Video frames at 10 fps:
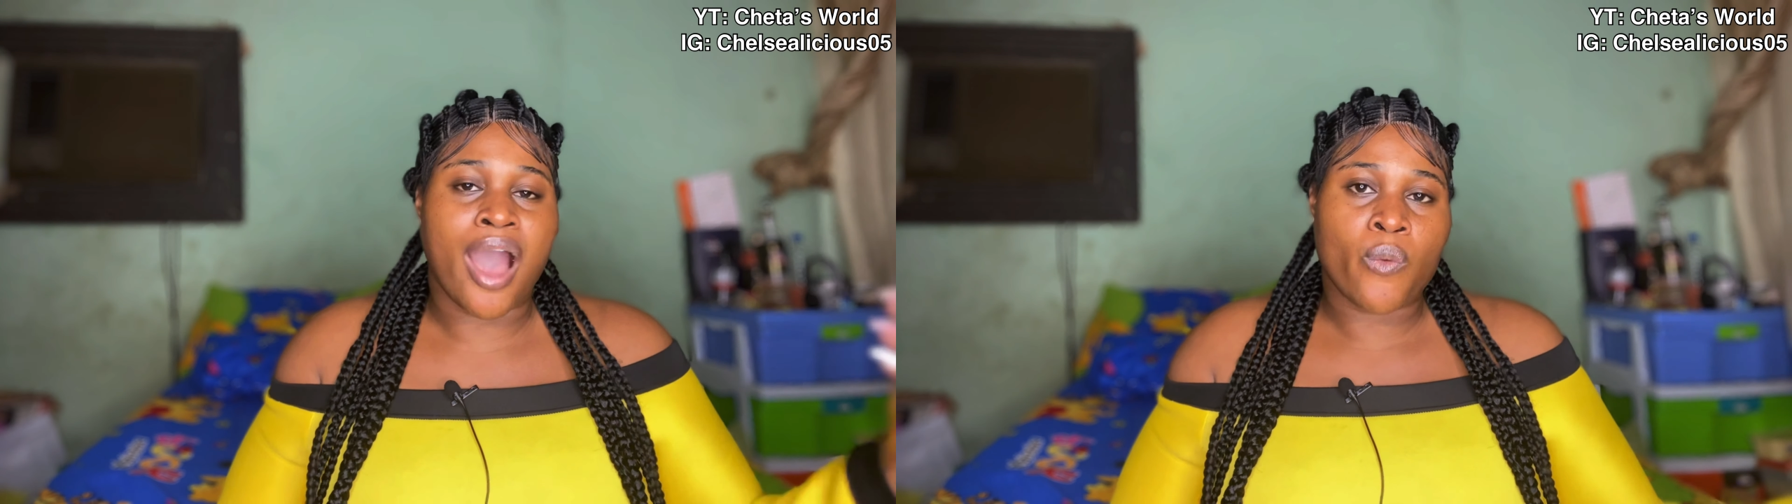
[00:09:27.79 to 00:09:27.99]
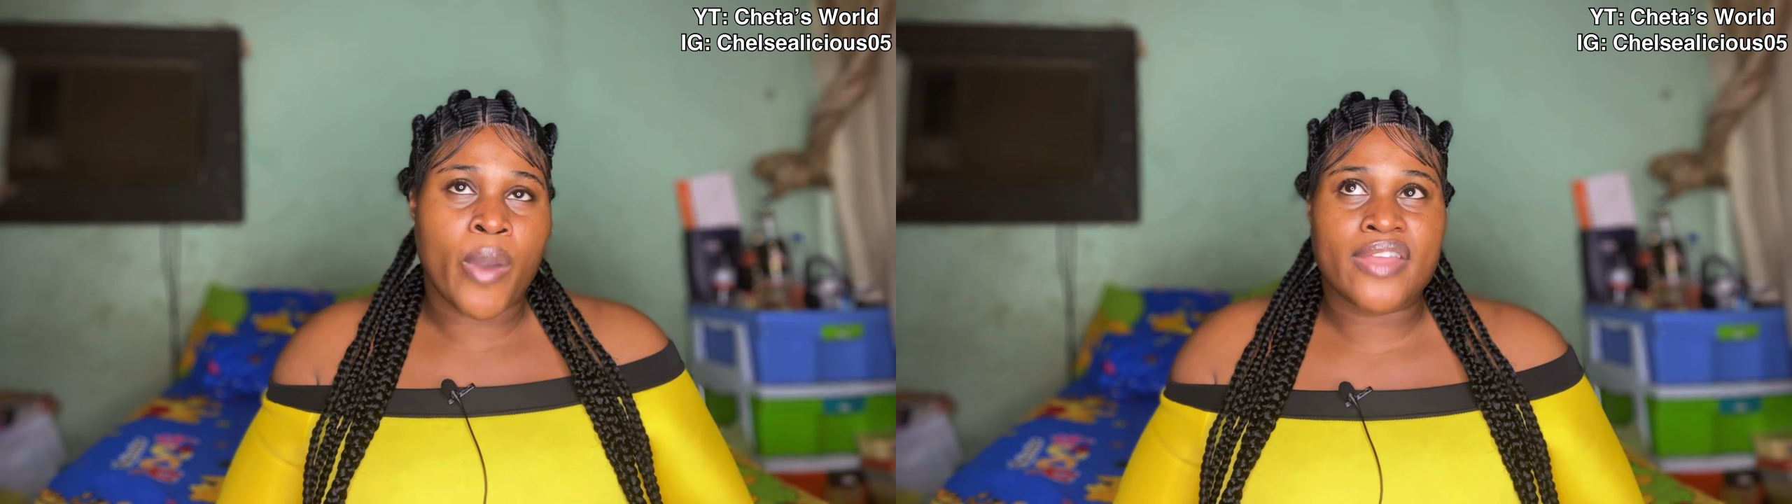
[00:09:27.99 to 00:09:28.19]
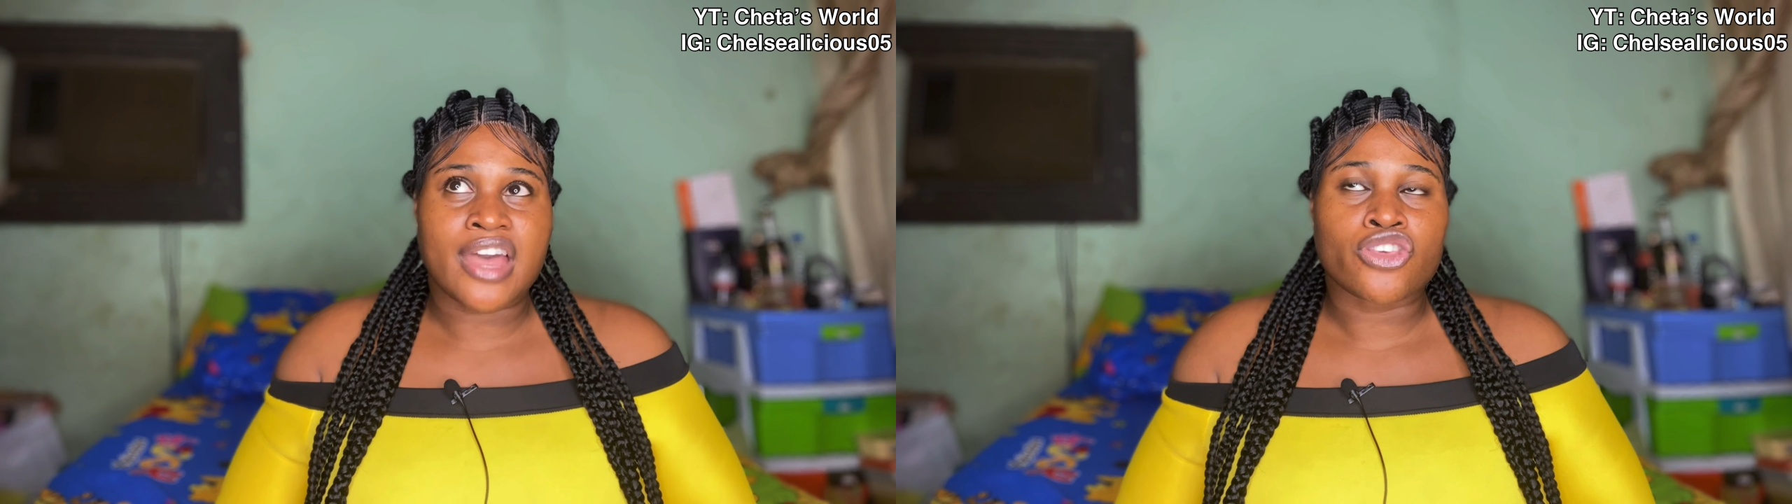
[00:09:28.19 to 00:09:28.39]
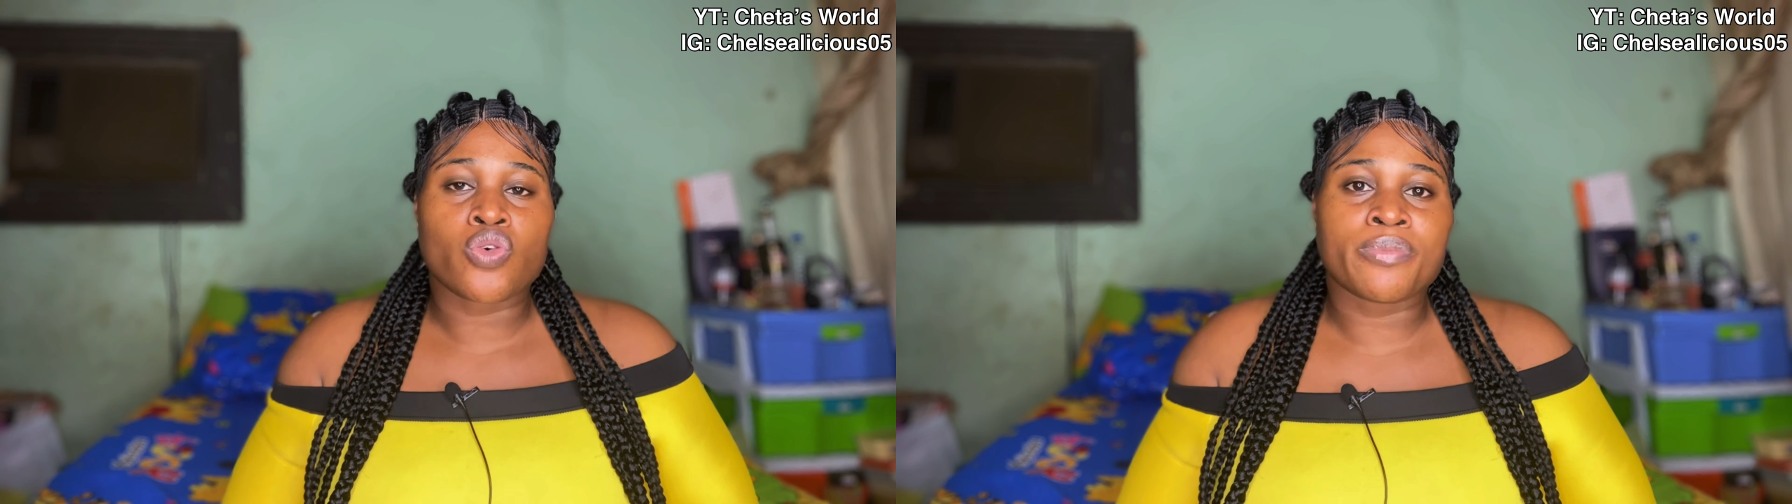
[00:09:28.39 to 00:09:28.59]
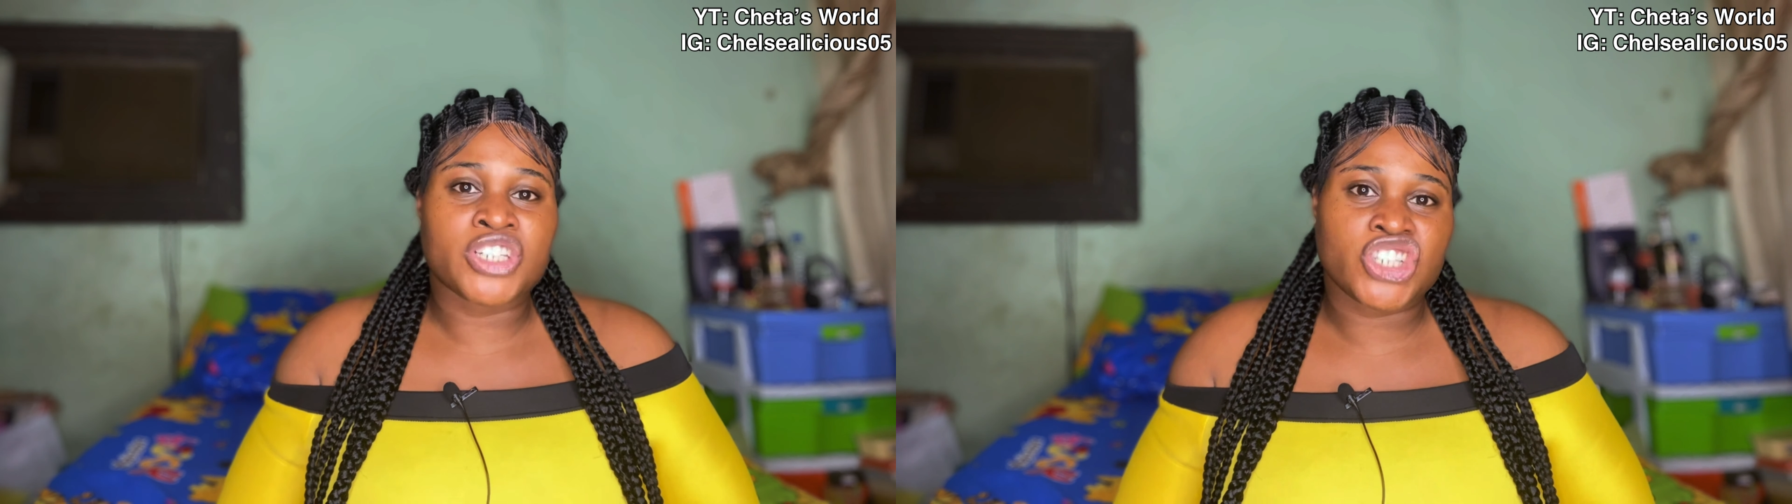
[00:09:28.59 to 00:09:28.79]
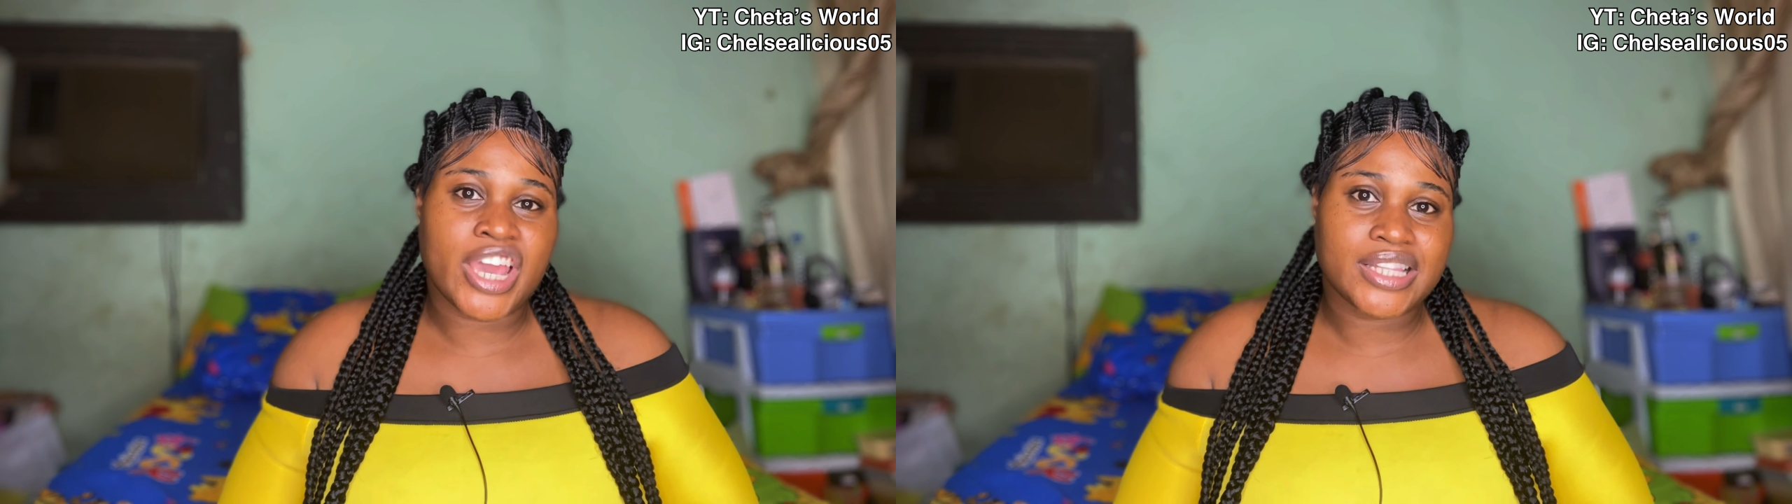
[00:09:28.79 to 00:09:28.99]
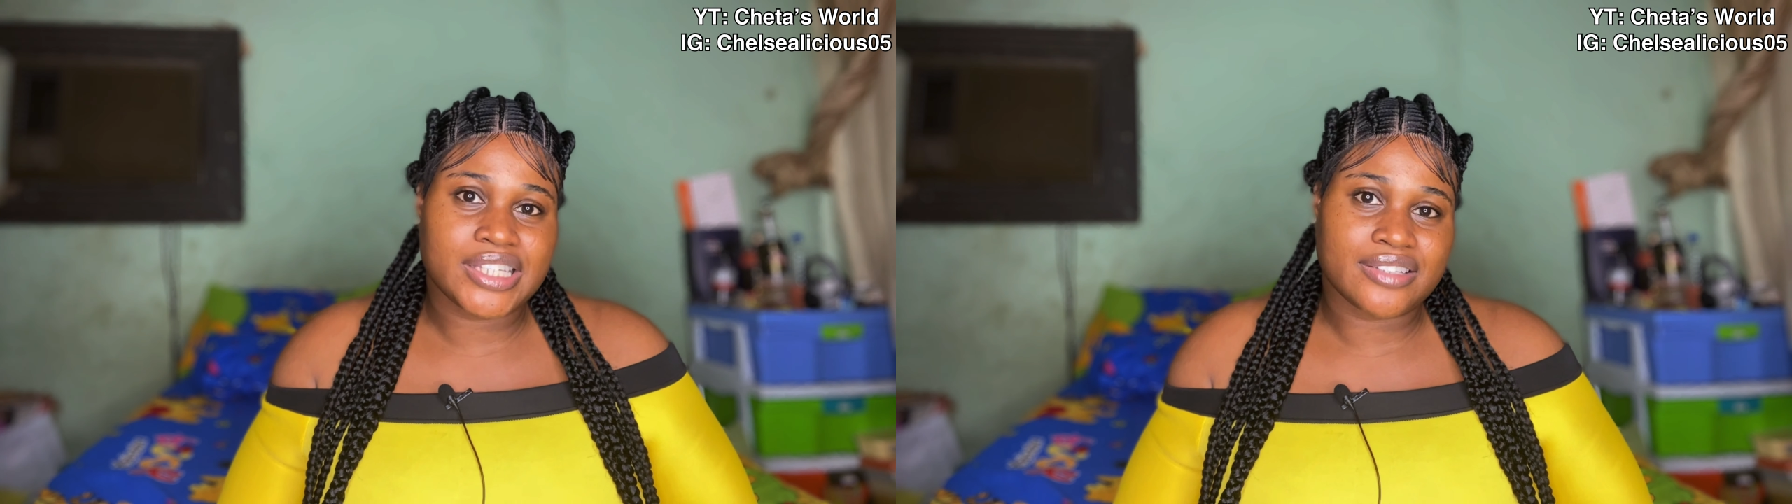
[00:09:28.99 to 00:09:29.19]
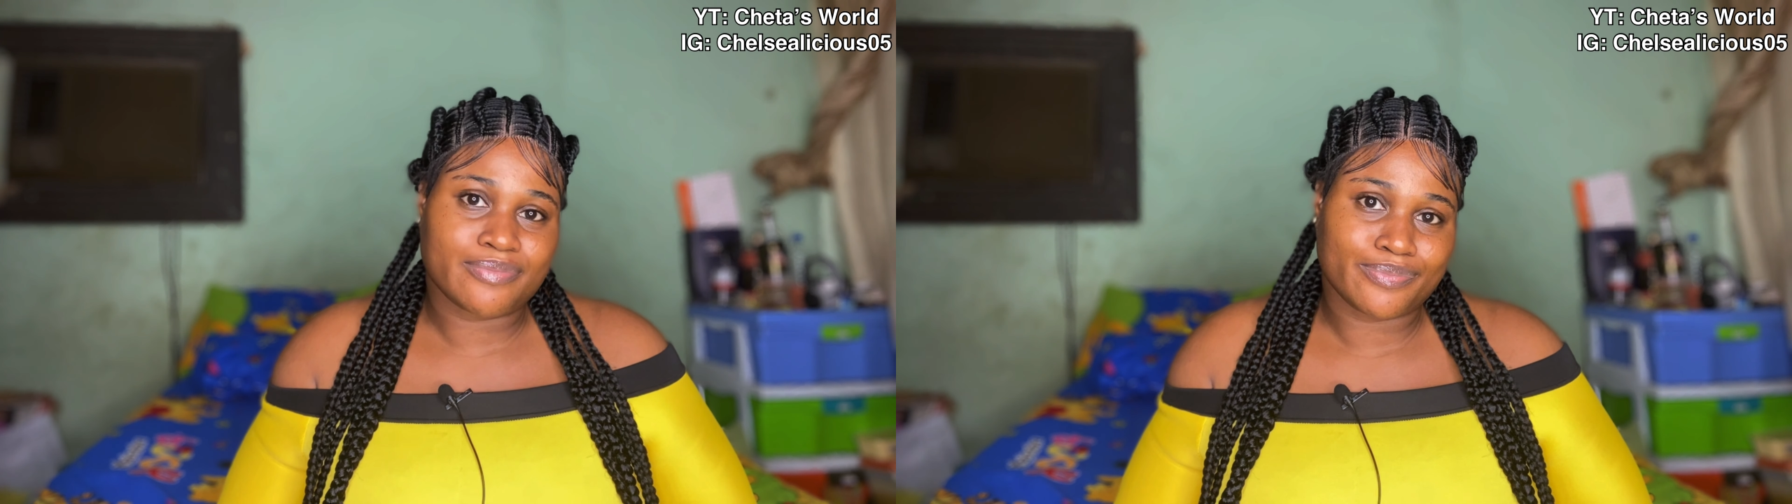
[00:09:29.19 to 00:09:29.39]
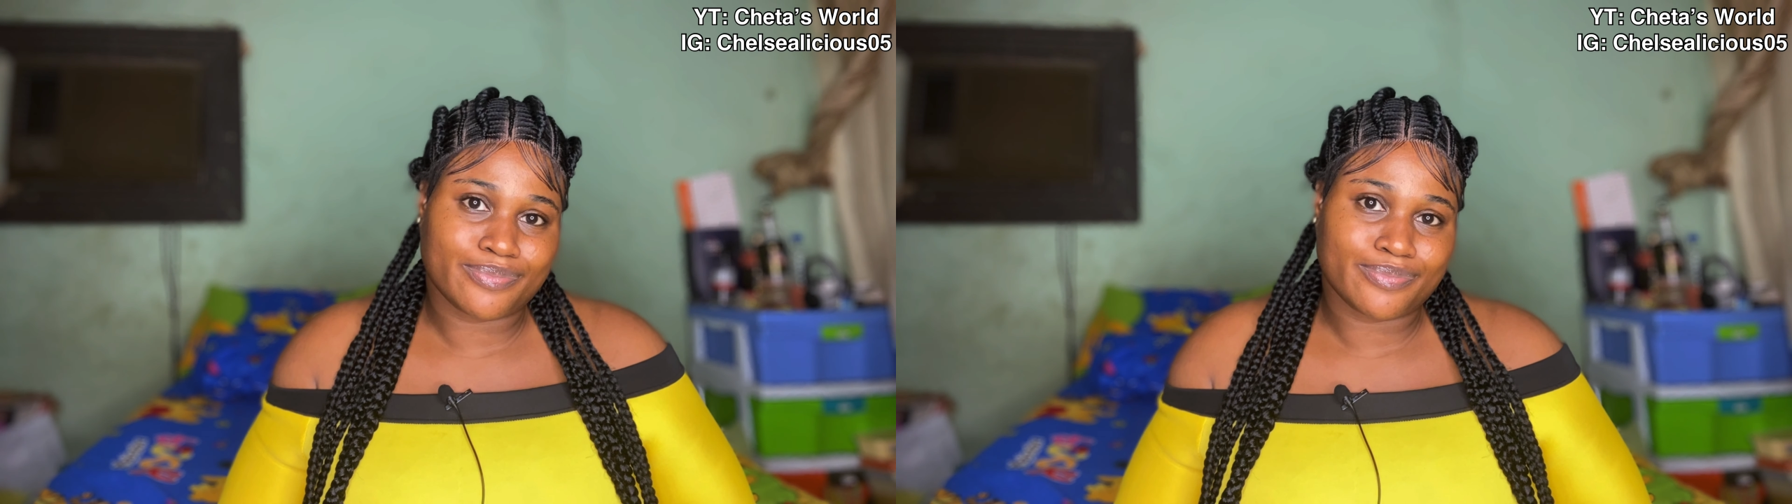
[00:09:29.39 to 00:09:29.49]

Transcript: aware that you'll be checked in.